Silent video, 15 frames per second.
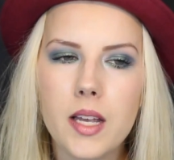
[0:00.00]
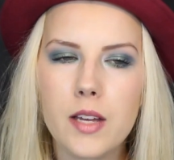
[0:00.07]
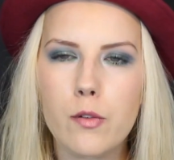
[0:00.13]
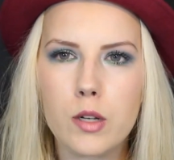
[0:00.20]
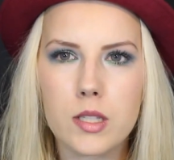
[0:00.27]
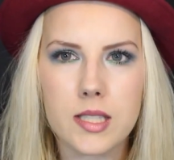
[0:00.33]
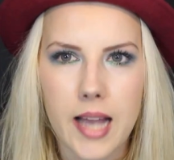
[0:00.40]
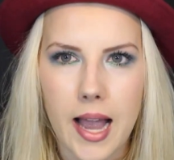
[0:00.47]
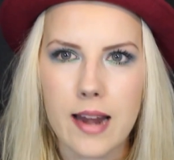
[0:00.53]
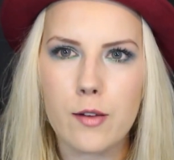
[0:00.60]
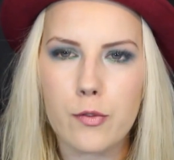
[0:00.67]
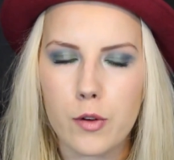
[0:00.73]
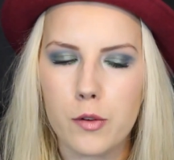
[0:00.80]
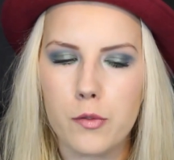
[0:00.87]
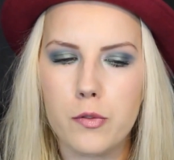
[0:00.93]
it was kind
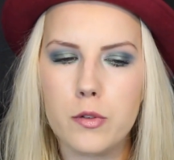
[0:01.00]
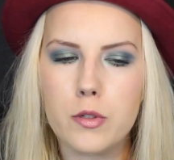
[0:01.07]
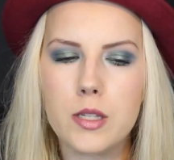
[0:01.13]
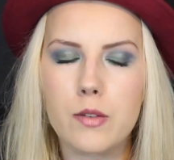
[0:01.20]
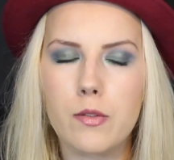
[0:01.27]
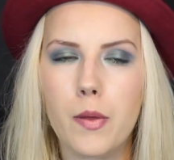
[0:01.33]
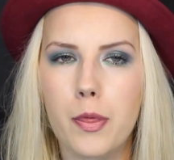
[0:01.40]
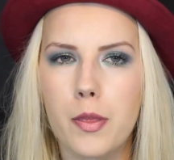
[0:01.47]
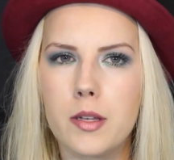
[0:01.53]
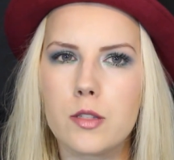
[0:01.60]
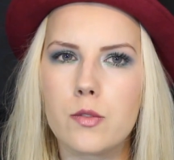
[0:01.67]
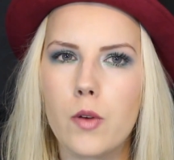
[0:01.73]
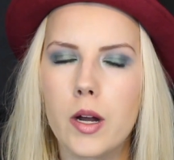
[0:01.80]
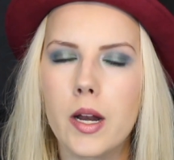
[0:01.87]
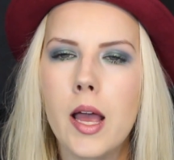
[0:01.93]
of confusing with
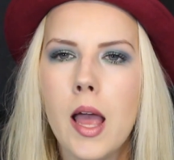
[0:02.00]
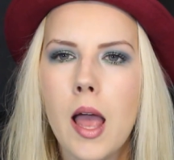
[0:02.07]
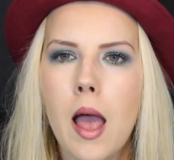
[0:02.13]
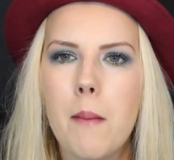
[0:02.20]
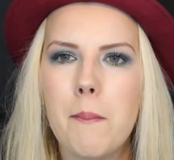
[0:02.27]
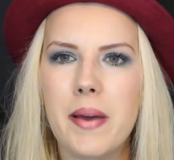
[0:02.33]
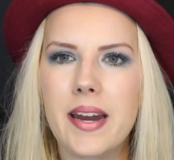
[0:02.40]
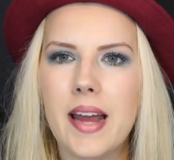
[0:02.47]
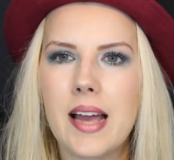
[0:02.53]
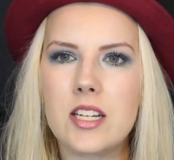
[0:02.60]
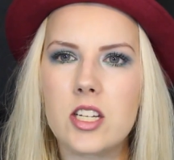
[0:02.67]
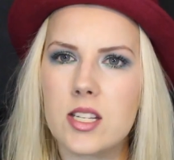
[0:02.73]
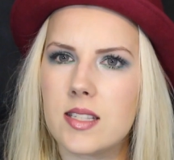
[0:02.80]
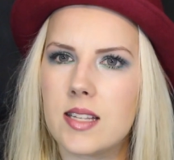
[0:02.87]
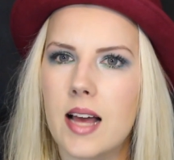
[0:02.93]
this one, but I
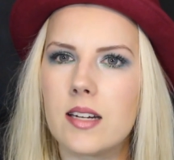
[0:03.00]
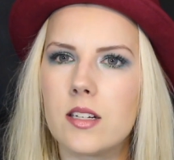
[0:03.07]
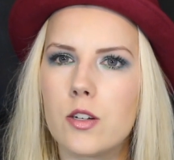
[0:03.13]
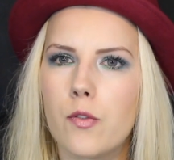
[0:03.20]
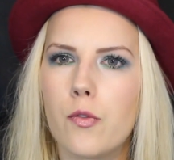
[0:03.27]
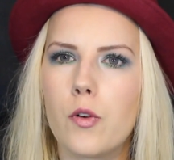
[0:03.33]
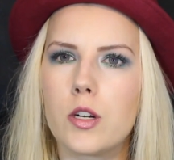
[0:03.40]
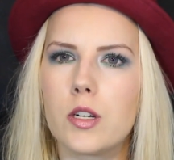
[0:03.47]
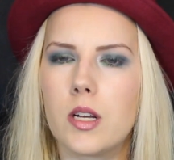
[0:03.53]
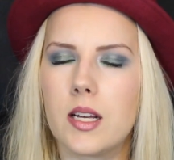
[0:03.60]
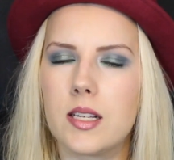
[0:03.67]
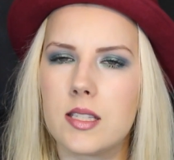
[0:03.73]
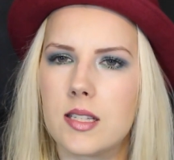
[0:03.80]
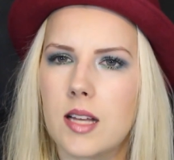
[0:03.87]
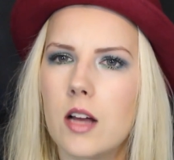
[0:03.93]
just
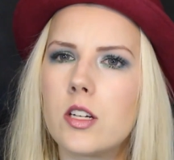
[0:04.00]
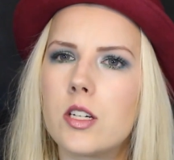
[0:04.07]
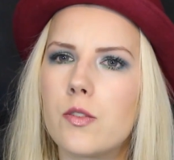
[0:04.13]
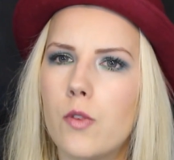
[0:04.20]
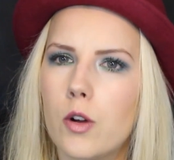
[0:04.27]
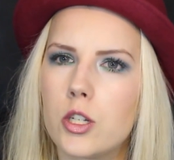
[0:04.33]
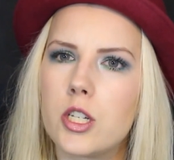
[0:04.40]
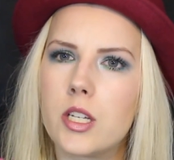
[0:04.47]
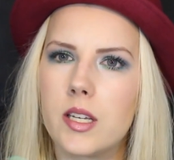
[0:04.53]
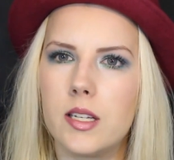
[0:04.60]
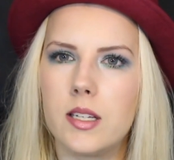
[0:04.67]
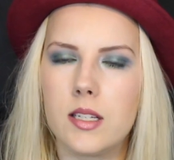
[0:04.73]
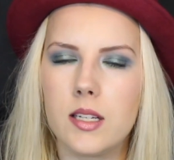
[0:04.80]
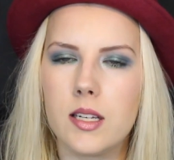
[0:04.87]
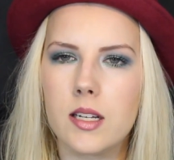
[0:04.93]
started watching
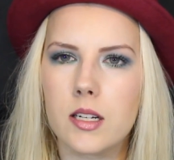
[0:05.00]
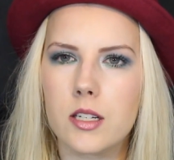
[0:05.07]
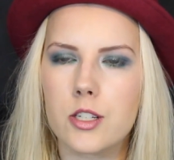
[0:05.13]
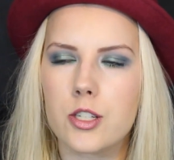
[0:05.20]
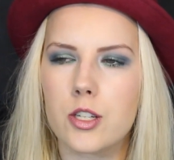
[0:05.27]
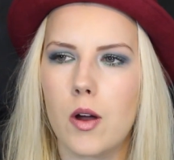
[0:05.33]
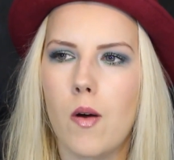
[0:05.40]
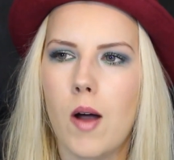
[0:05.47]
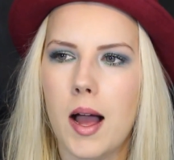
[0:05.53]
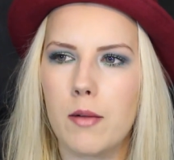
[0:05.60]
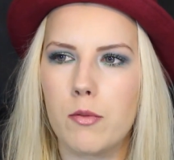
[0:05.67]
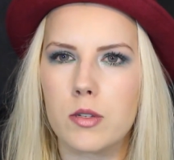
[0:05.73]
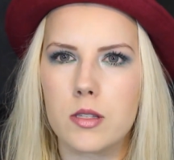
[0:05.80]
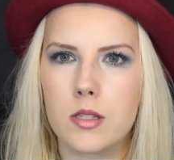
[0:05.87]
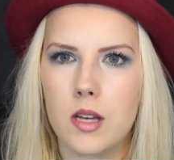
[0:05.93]
it in English, so
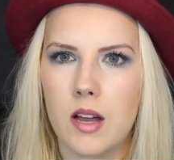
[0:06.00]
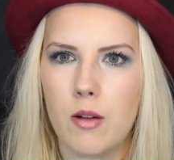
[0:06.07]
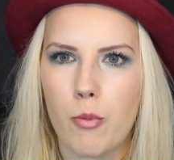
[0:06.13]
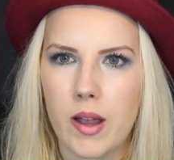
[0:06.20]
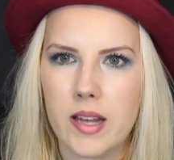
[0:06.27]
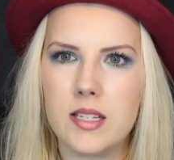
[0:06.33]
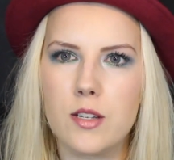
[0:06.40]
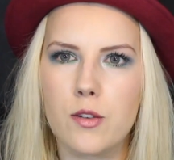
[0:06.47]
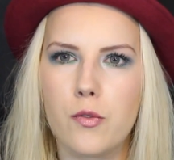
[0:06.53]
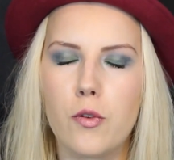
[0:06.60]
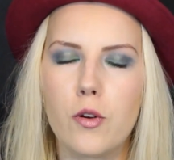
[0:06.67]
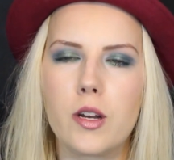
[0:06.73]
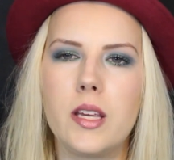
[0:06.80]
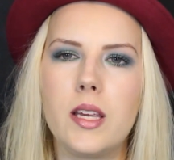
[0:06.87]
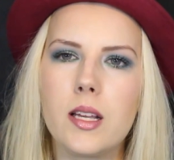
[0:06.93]
I was waiting
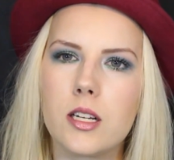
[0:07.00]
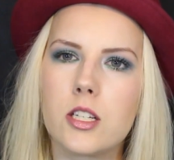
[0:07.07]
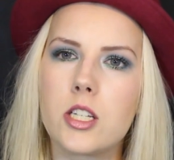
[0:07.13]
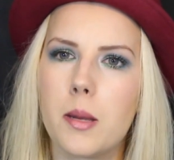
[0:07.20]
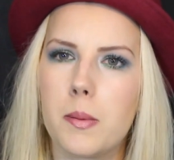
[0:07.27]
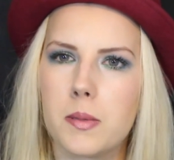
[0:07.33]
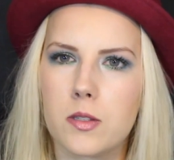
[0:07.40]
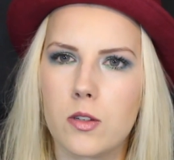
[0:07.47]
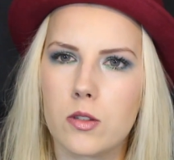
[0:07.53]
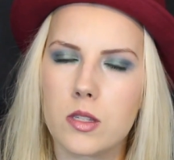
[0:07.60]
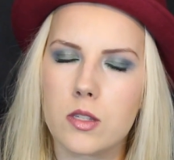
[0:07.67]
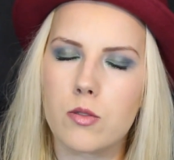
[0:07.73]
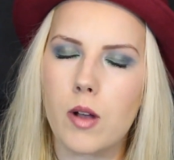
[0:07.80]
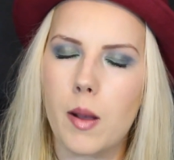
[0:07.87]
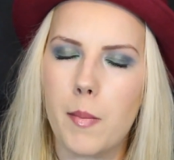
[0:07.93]
for the English
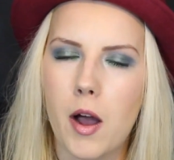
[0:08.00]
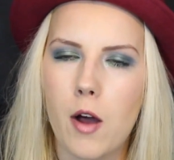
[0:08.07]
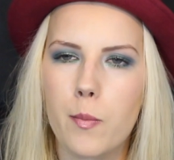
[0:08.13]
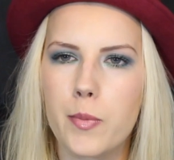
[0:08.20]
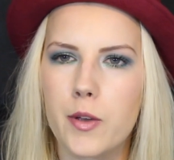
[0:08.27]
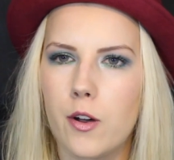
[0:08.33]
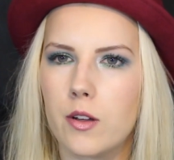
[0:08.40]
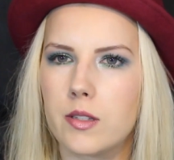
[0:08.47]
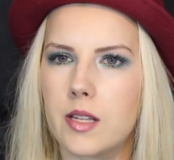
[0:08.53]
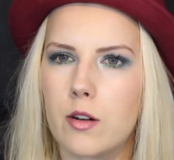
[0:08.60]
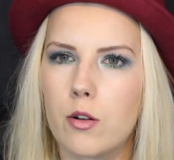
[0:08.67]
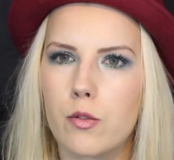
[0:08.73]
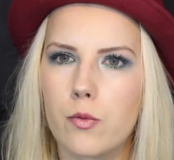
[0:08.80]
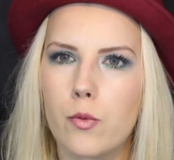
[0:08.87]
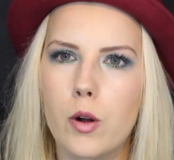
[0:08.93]
episodes to come out because I
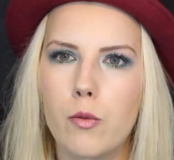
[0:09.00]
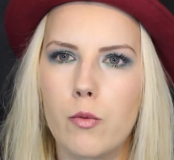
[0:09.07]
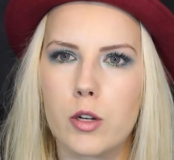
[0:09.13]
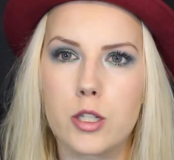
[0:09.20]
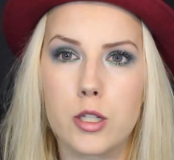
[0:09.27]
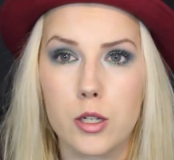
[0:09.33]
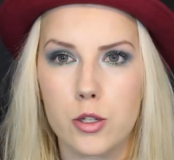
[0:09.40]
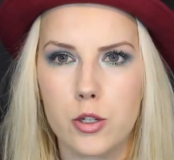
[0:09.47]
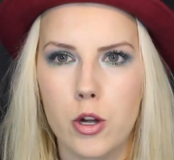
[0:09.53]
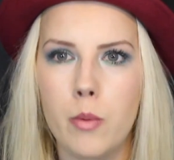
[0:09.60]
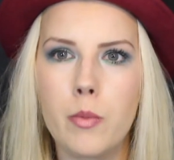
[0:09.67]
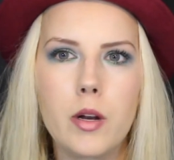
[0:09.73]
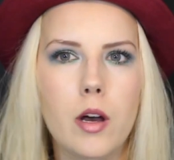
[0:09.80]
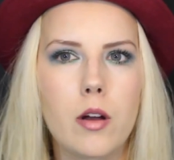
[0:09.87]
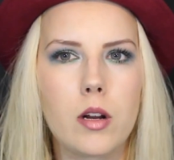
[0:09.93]
don't want to watch it in
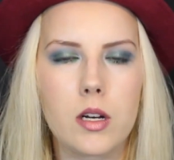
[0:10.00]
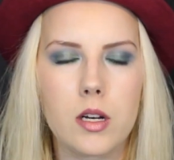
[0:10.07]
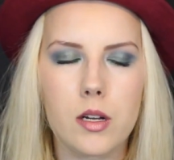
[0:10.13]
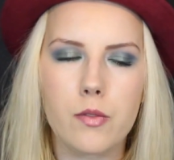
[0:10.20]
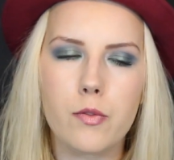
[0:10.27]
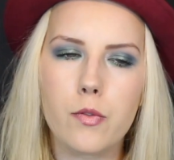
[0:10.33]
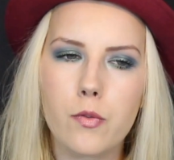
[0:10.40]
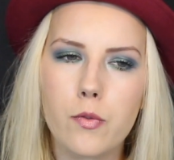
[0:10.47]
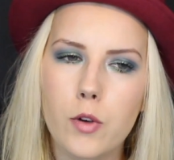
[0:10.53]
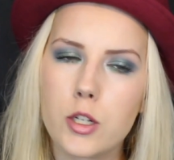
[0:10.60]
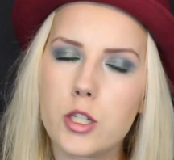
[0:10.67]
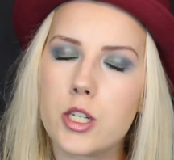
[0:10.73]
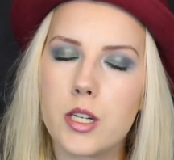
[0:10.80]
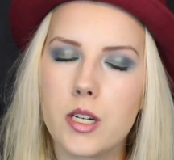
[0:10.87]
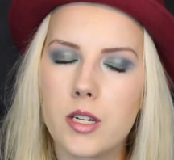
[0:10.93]
German now that I've
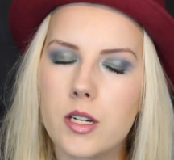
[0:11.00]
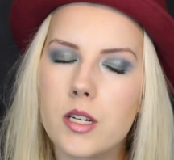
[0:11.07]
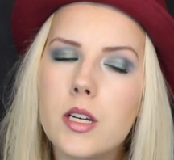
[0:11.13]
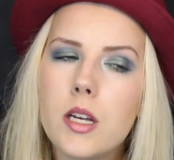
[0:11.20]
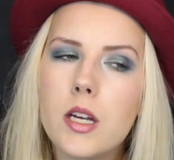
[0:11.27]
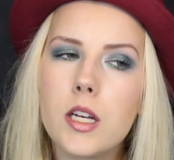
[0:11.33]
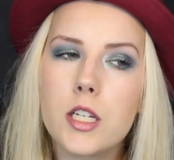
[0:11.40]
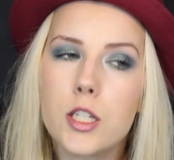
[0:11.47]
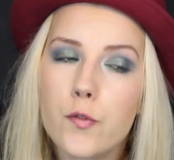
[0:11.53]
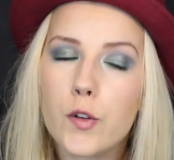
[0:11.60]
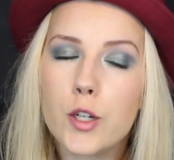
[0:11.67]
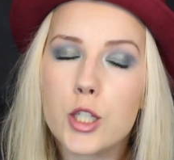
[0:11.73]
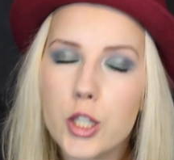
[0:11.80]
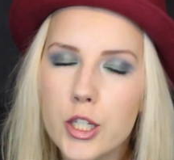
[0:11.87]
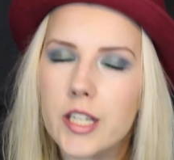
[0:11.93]
watched it
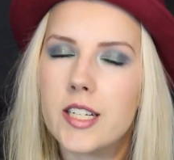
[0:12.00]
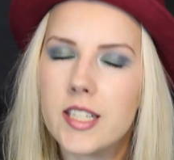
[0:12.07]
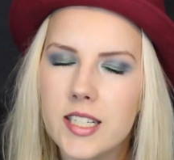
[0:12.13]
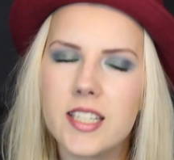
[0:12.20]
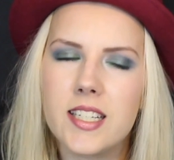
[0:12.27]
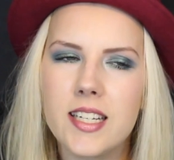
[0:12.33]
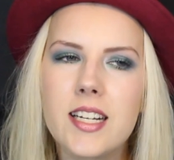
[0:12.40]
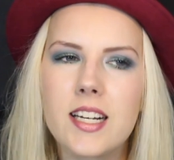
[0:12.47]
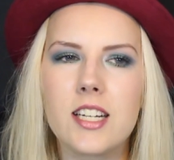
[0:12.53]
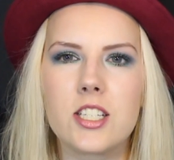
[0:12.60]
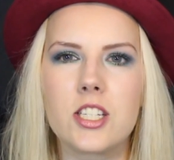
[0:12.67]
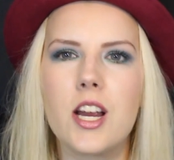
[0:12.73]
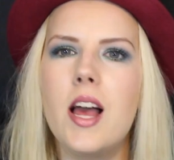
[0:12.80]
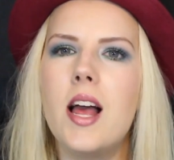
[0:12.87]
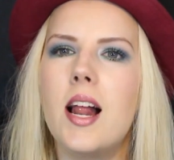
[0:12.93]
in
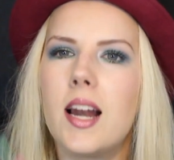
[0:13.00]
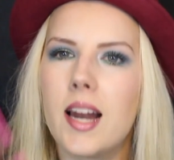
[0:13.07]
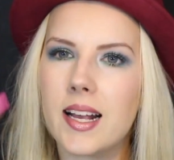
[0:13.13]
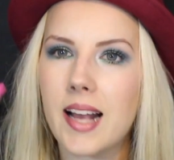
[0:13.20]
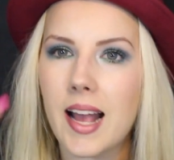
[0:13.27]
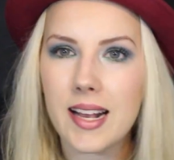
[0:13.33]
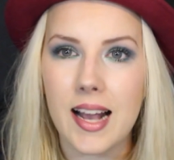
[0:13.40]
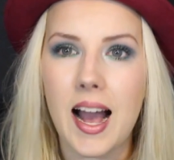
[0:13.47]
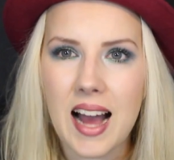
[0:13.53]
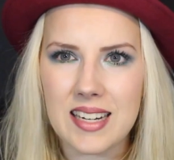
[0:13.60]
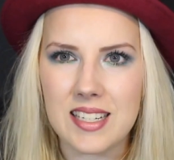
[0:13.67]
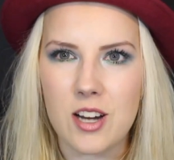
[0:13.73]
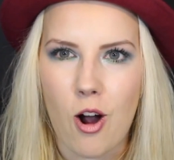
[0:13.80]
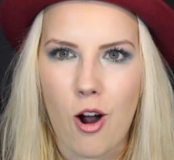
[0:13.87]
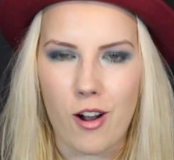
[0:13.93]
English. Like I
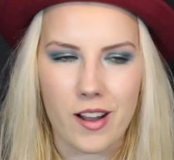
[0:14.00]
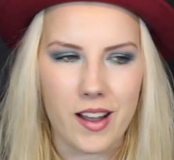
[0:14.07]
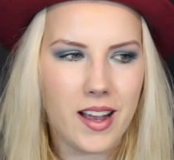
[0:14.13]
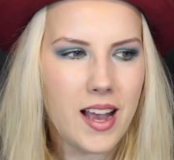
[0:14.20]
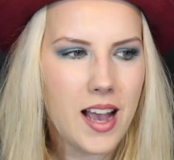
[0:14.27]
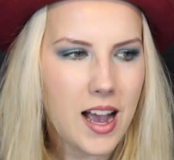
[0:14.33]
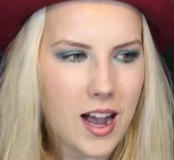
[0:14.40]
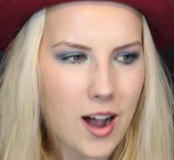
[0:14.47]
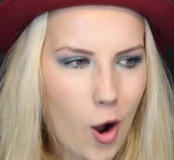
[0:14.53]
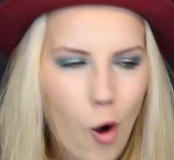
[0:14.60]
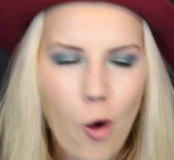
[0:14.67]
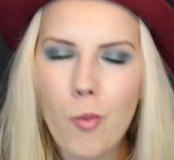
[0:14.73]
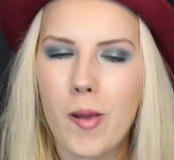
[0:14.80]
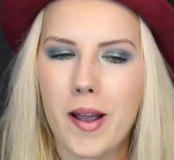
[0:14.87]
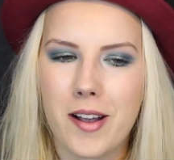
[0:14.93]
can't talk.
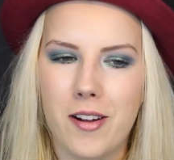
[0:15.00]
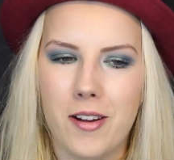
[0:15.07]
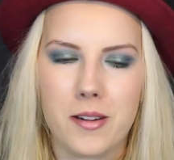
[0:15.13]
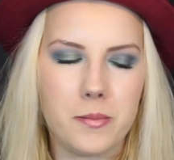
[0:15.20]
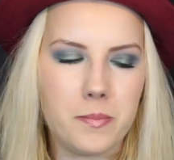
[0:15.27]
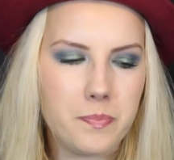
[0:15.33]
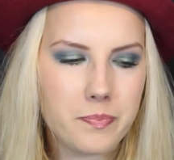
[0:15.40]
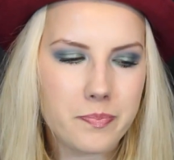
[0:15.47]
Oh my god.